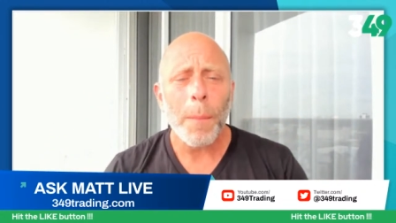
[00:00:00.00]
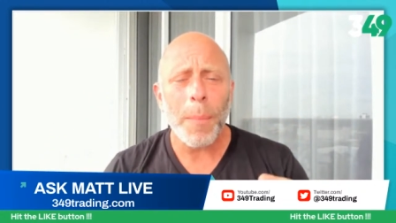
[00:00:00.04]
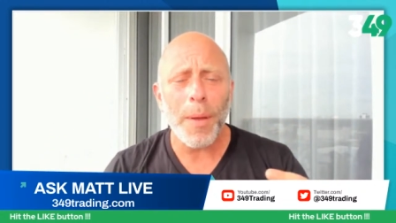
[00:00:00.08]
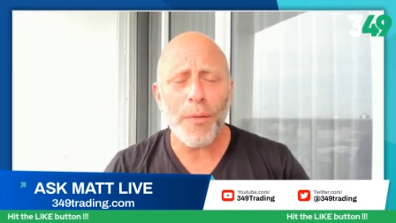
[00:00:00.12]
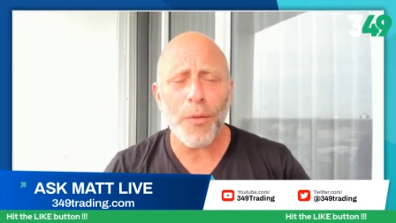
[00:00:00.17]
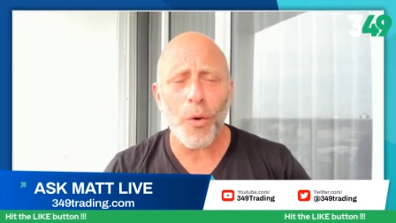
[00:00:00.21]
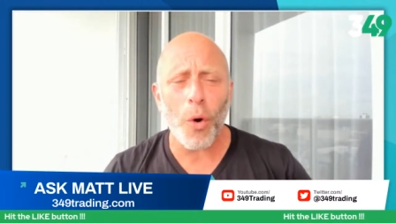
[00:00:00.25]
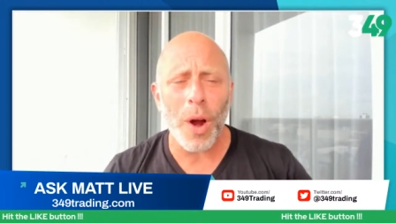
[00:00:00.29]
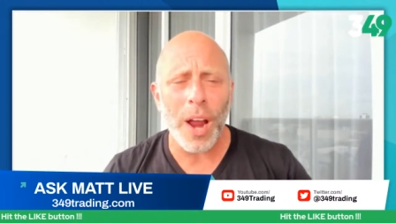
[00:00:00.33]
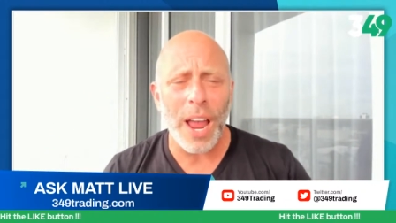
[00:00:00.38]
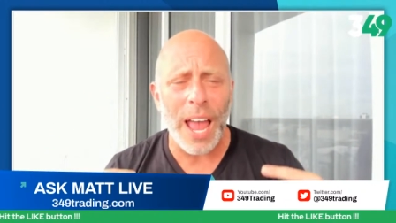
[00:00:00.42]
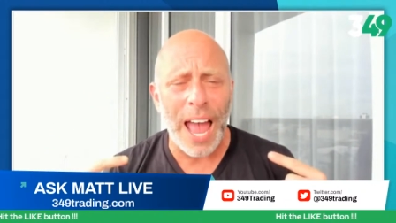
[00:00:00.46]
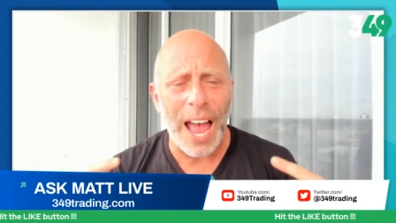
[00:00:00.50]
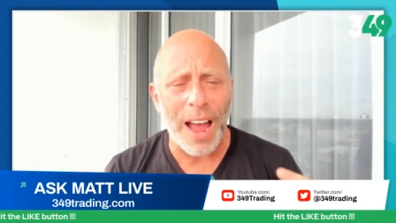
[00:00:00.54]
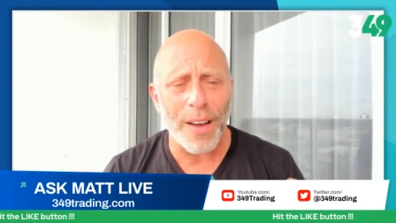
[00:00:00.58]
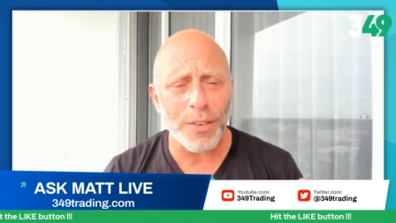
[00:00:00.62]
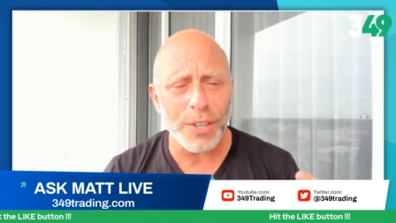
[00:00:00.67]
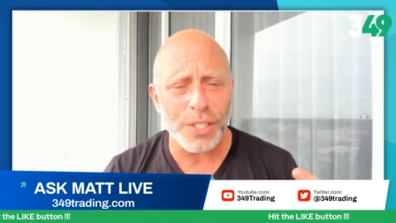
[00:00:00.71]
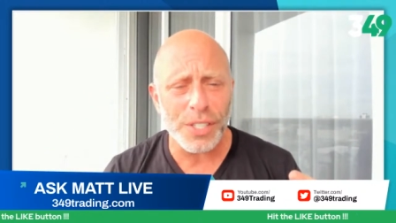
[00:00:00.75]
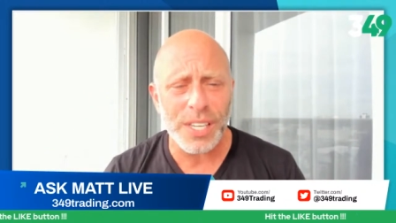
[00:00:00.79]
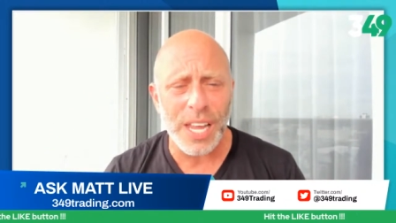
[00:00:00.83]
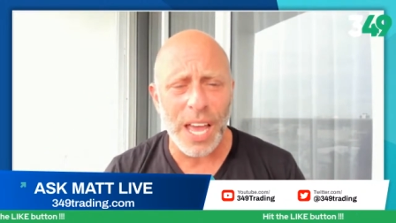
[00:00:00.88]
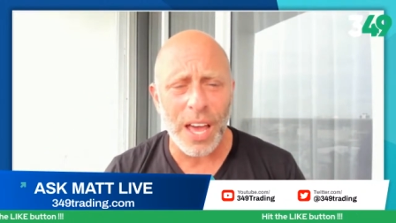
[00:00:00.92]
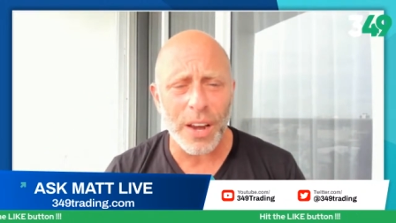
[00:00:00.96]
before I
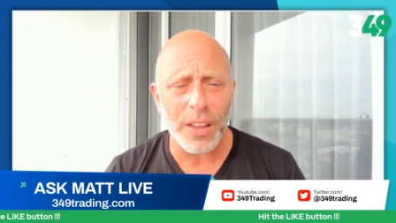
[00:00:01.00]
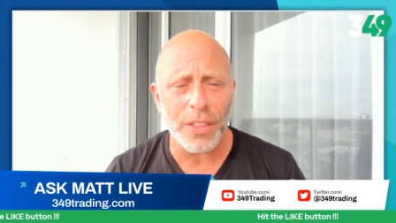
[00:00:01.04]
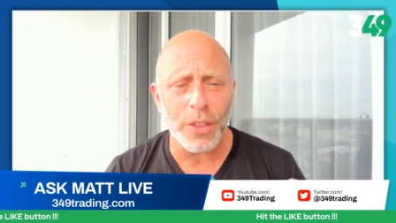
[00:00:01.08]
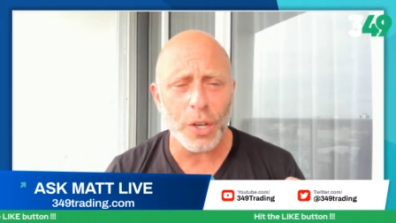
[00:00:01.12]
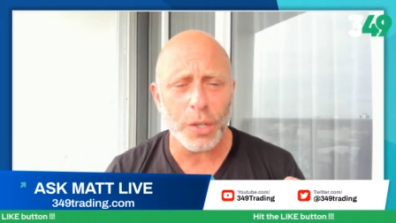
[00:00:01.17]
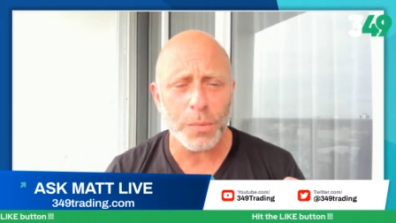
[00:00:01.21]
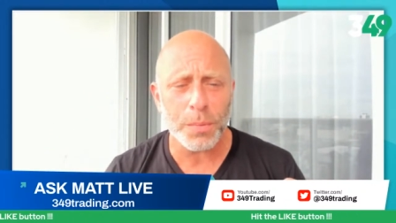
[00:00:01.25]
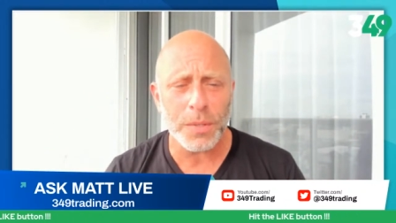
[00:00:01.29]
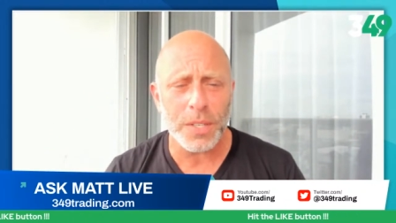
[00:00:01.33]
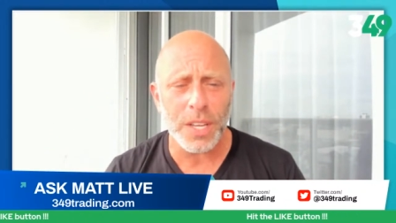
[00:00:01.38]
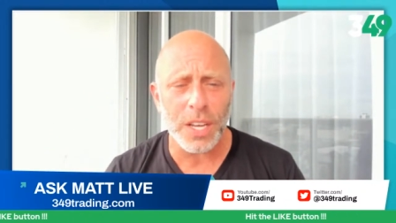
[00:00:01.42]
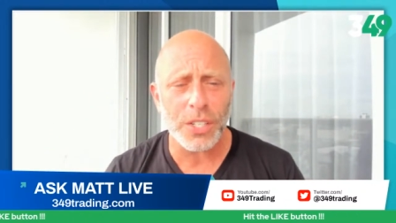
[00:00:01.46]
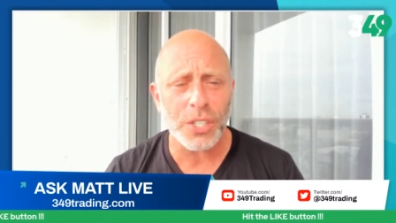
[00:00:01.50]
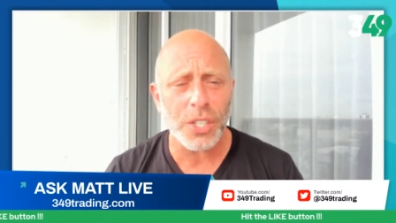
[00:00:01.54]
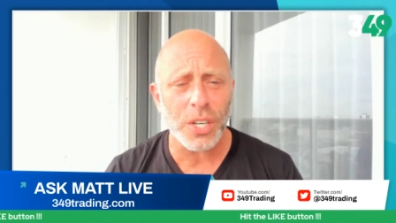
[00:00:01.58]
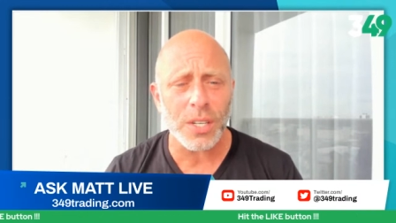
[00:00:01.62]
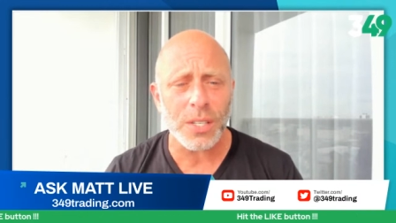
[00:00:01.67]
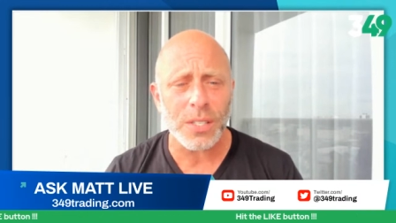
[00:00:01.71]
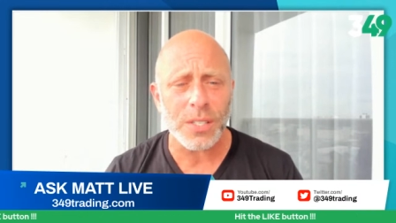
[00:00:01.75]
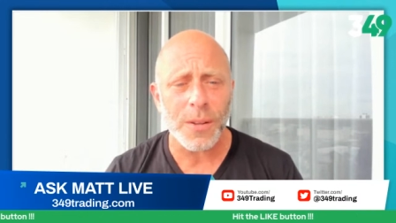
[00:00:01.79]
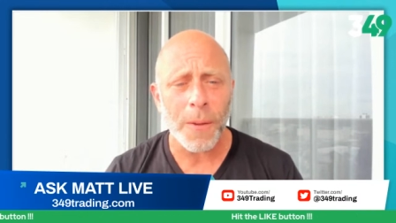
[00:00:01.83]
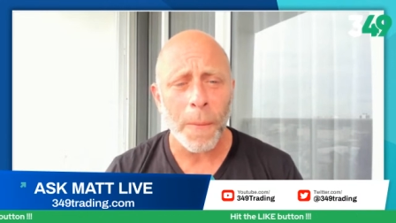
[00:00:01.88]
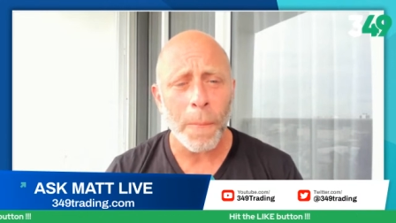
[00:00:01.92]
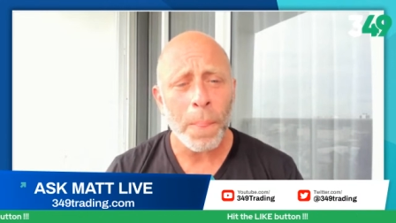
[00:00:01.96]
averaged down in those
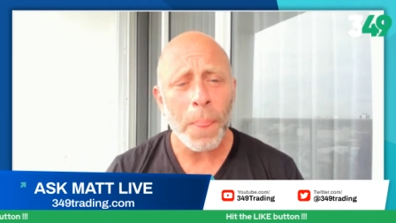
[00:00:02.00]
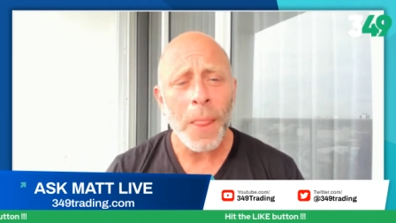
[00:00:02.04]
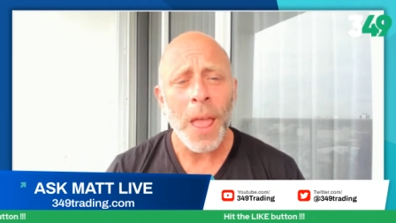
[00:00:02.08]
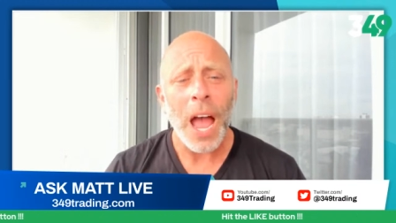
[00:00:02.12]
positions.